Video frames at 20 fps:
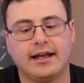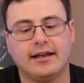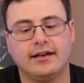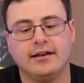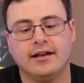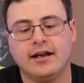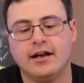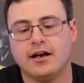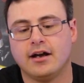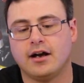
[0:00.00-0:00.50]
And
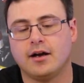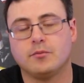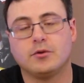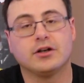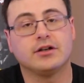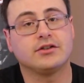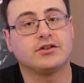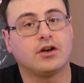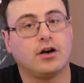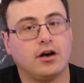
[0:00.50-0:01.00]
I'm
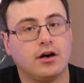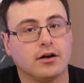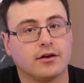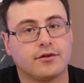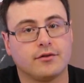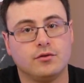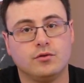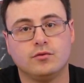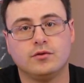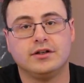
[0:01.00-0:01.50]
going to talk
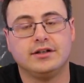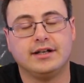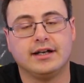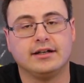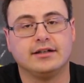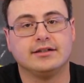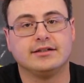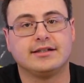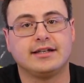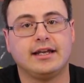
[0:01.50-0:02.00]
through
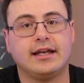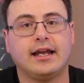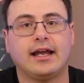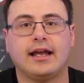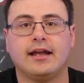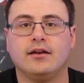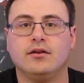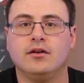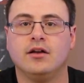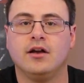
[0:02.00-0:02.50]
redundancy
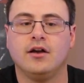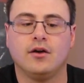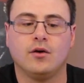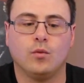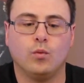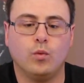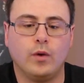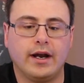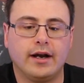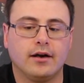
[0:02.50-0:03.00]
and
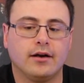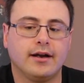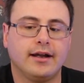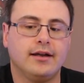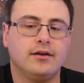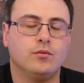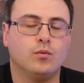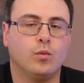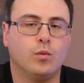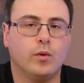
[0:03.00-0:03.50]
where
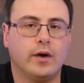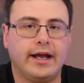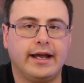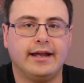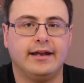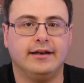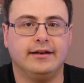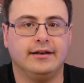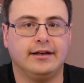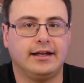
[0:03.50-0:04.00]
and
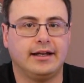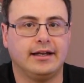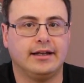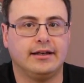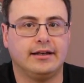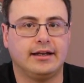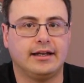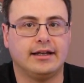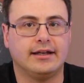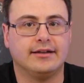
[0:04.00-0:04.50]
when
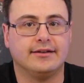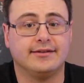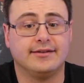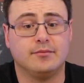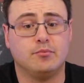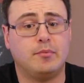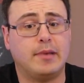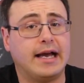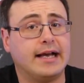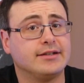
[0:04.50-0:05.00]
it is
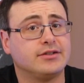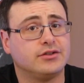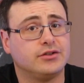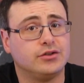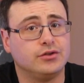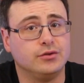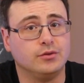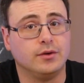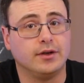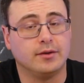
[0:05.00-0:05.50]
best
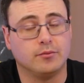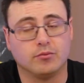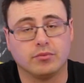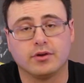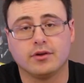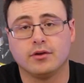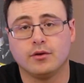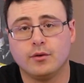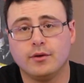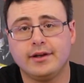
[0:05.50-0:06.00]
to
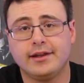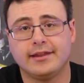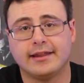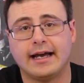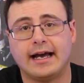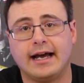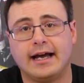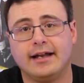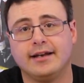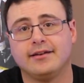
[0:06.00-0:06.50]
employ
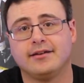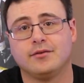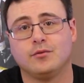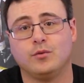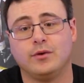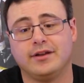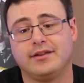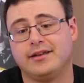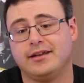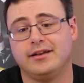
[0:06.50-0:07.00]
that
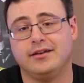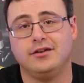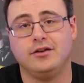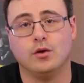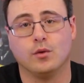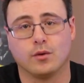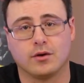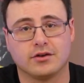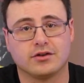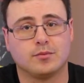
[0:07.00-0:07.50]
within
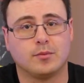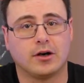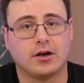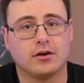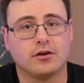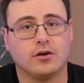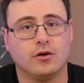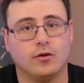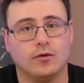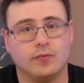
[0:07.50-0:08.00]
your
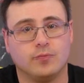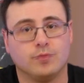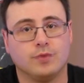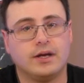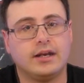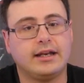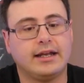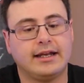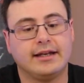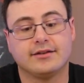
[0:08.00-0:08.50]
smart home.
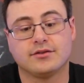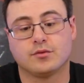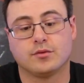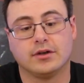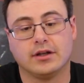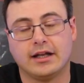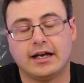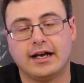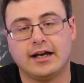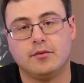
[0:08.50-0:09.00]
What is
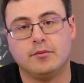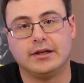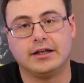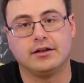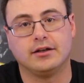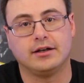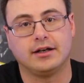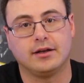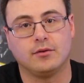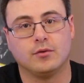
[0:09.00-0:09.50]

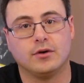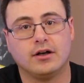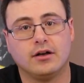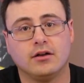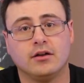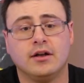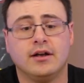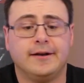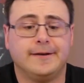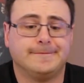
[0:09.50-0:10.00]
reliability?
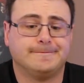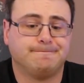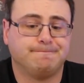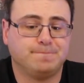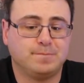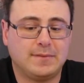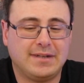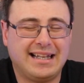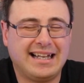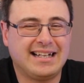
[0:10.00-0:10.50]
Well,
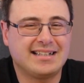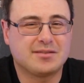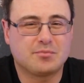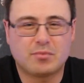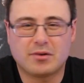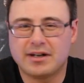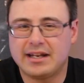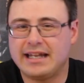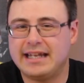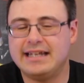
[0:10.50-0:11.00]
that's
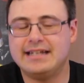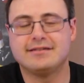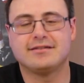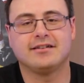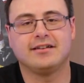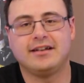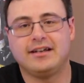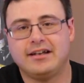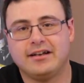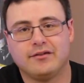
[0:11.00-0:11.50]
pretty
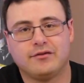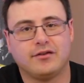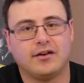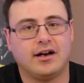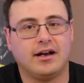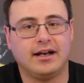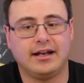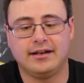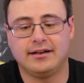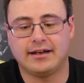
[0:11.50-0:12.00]
easily
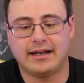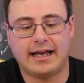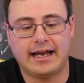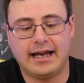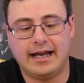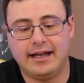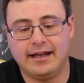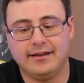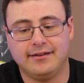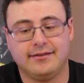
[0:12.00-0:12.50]
defined
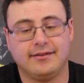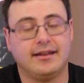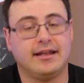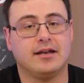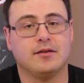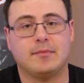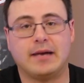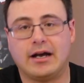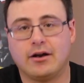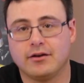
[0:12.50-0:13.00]
as the
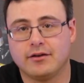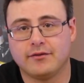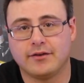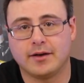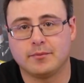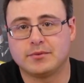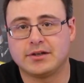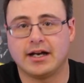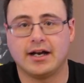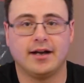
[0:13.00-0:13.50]
amount of
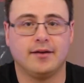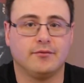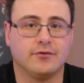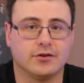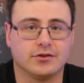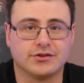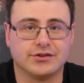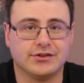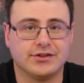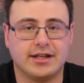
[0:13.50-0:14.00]
uptime
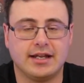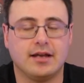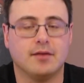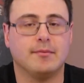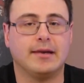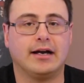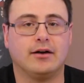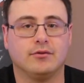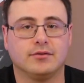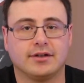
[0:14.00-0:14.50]
versus the
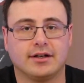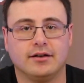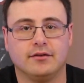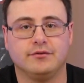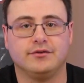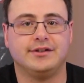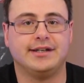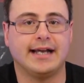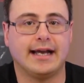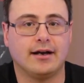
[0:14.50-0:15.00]
amount
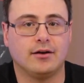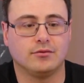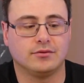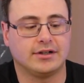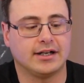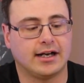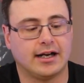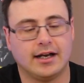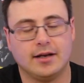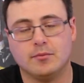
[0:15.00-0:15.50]
of
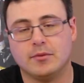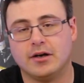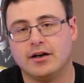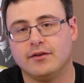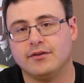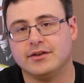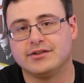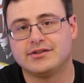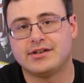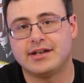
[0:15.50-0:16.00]
downtime
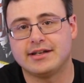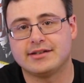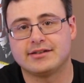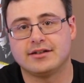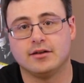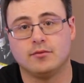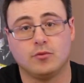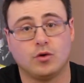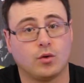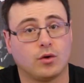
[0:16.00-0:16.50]
of a
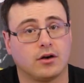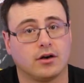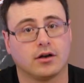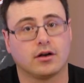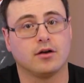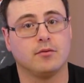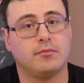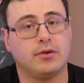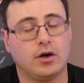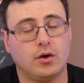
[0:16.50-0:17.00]
system or a
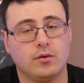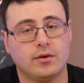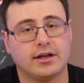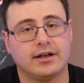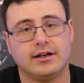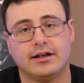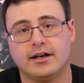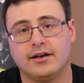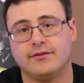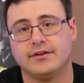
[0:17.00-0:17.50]

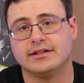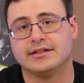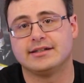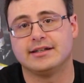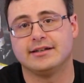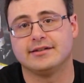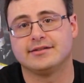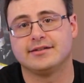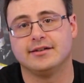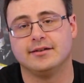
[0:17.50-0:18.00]
component of a
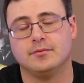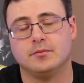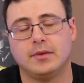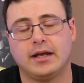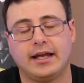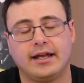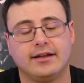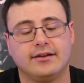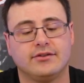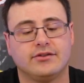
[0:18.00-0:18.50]
system.
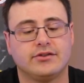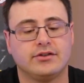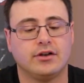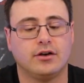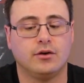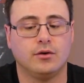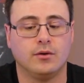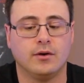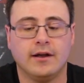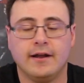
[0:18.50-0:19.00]
And
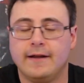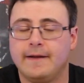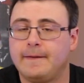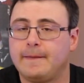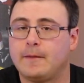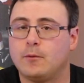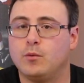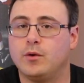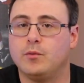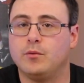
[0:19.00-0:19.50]
so
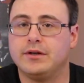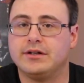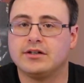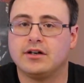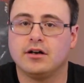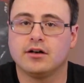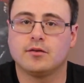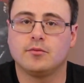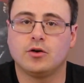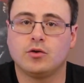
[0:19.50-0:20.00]
when we
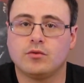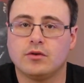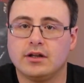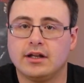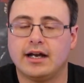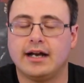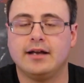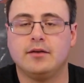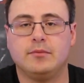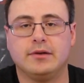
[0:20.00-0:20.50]
talk about
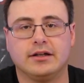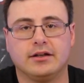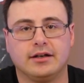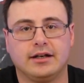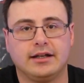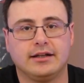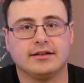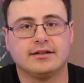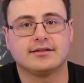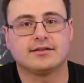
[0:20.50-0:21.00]

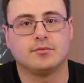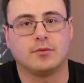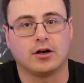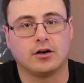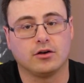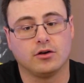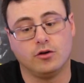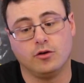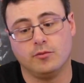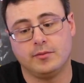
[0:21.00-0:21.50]
reliability in the
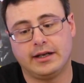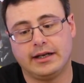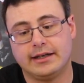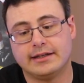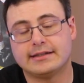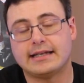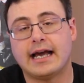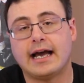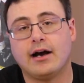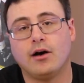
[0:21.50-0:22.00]
smart home, it It
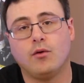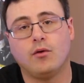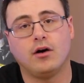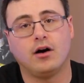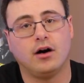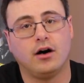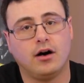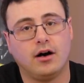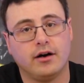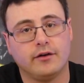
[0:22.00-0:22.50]
is how
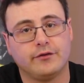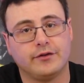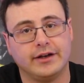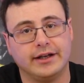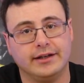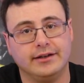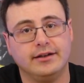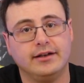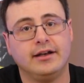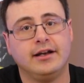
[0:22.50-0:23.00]

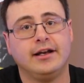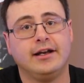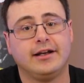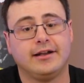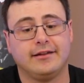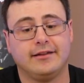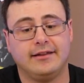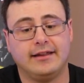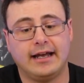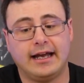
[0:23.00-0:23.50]
often
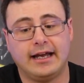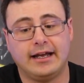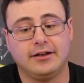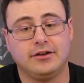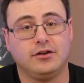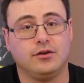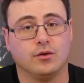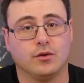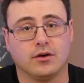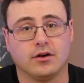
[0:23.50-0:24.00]

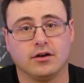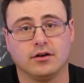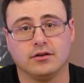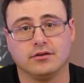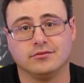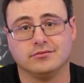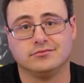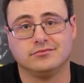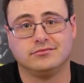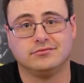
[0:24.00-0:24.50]
that your